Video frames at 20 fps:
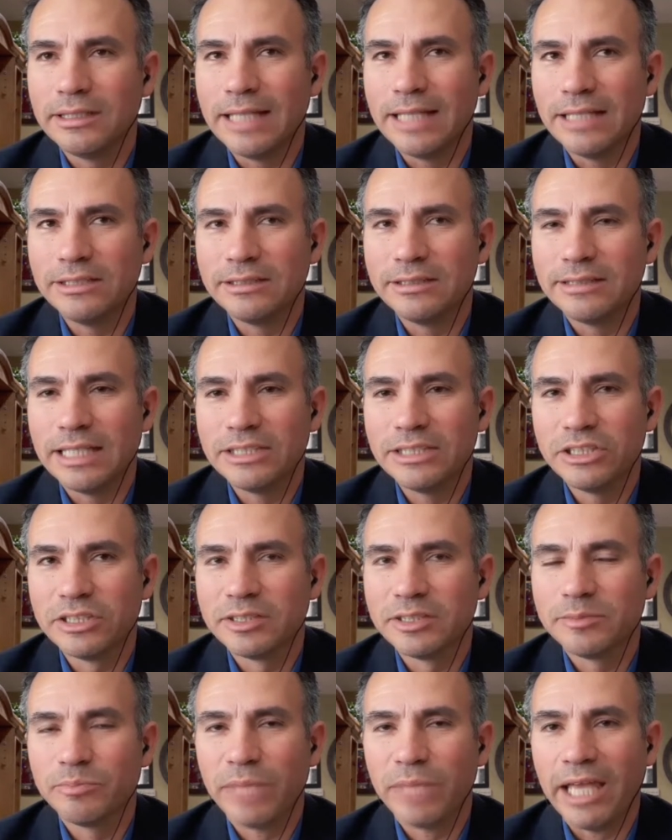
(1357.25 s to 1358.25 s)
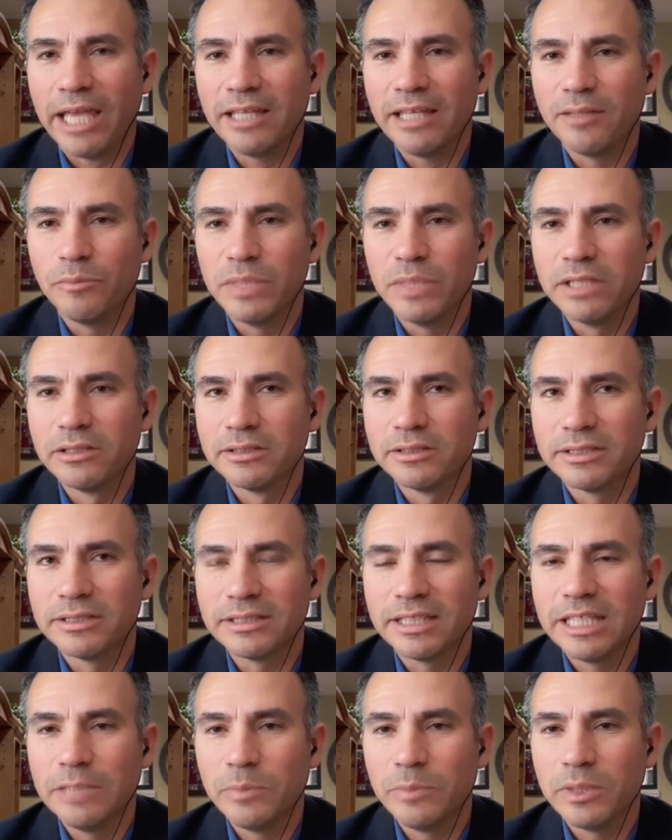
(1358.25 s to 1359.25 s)
That's just paying the bills
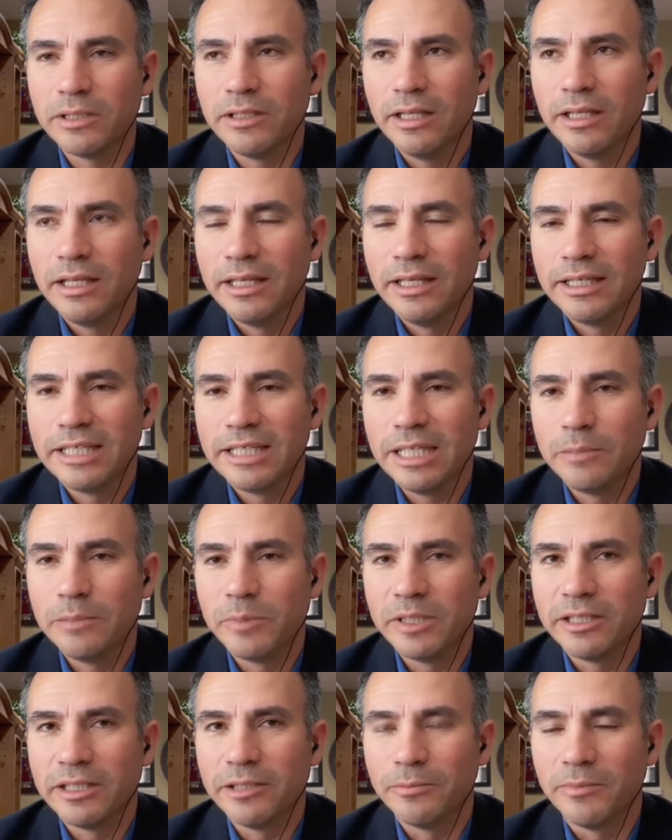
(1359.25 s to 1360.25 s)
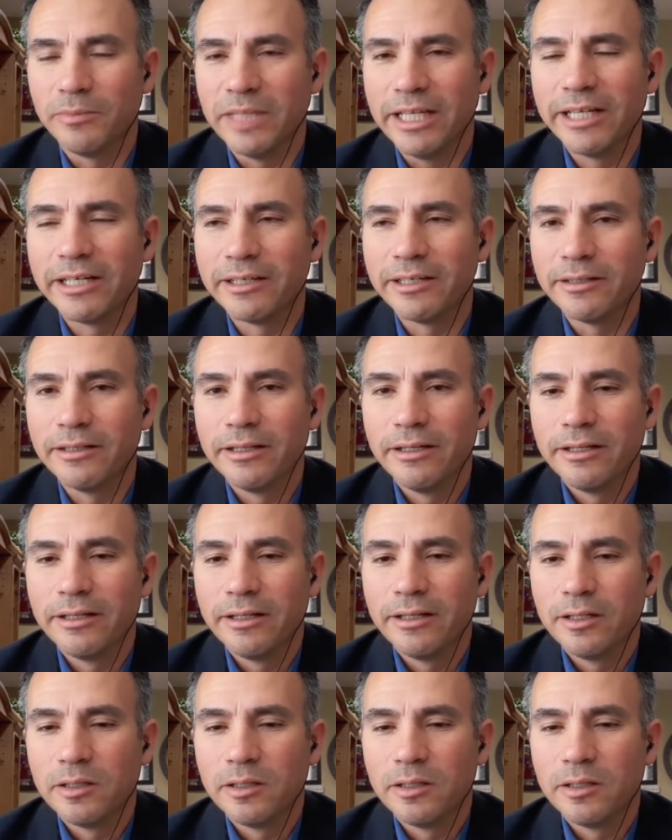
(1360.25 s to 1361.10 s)
and keeping them there.